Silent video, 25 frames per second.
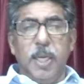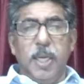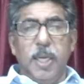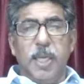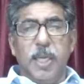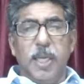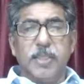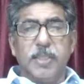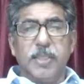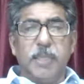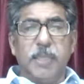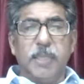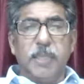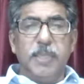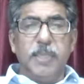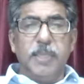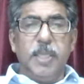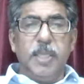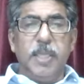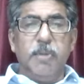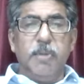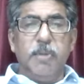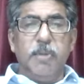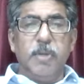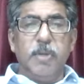something
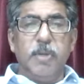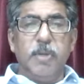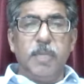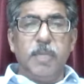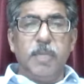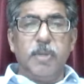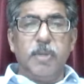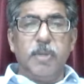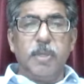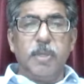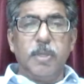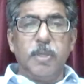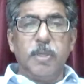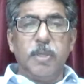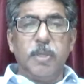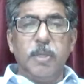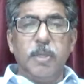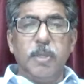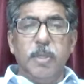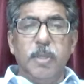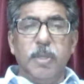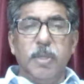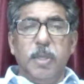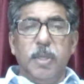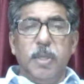about a brother,
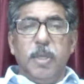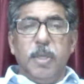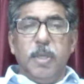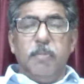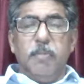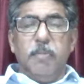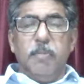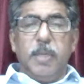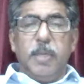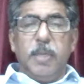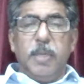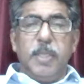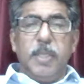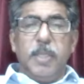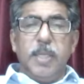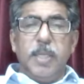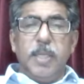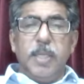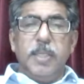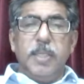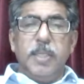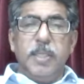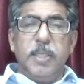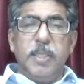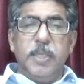but
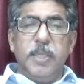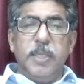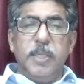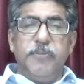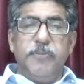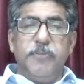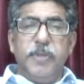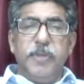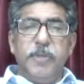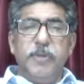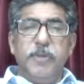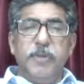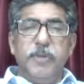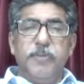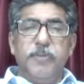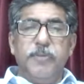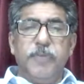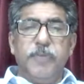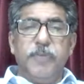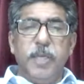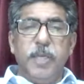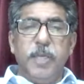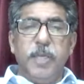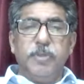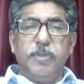if he
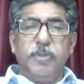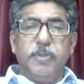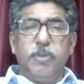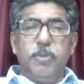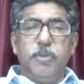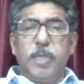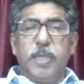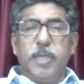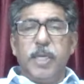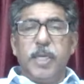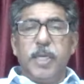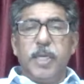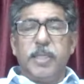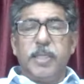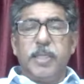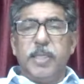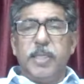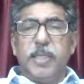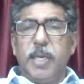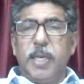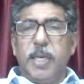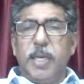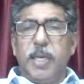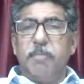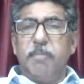failed to collect the
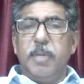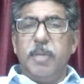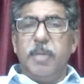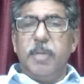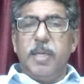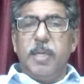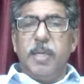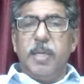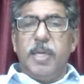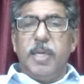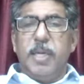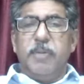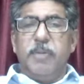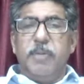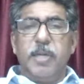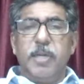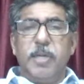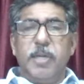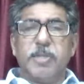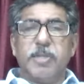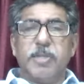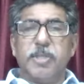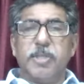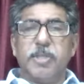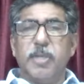ample
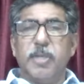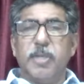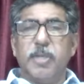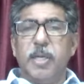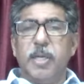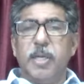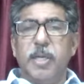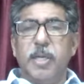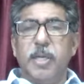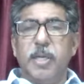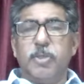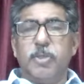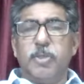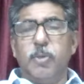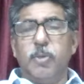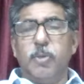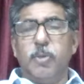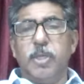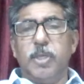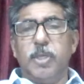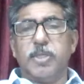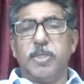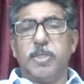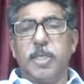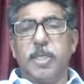evidences
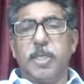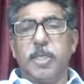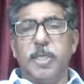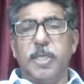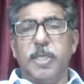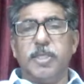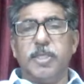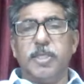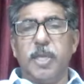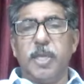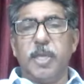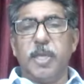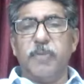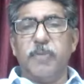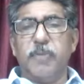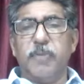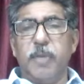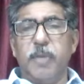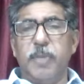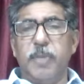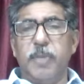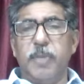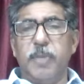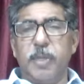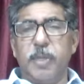towards the case that
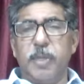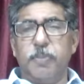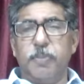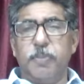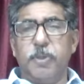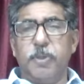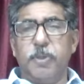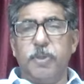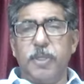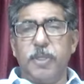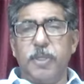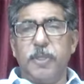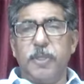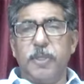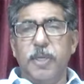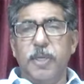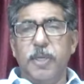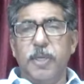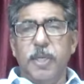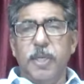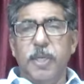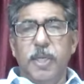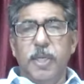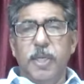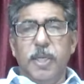have been reported,
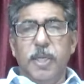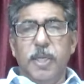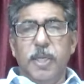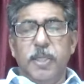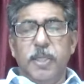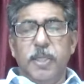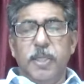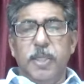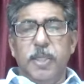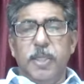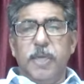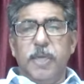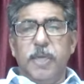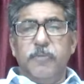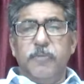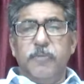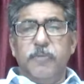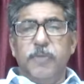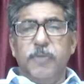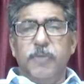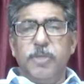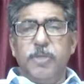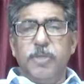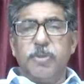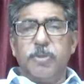then
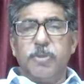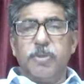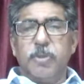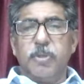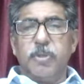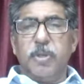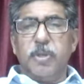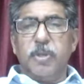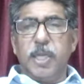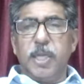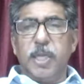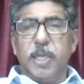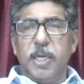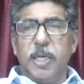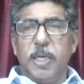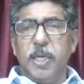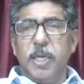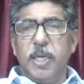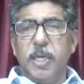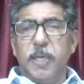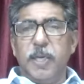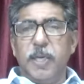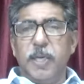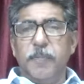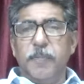we should not
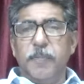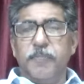hurriedly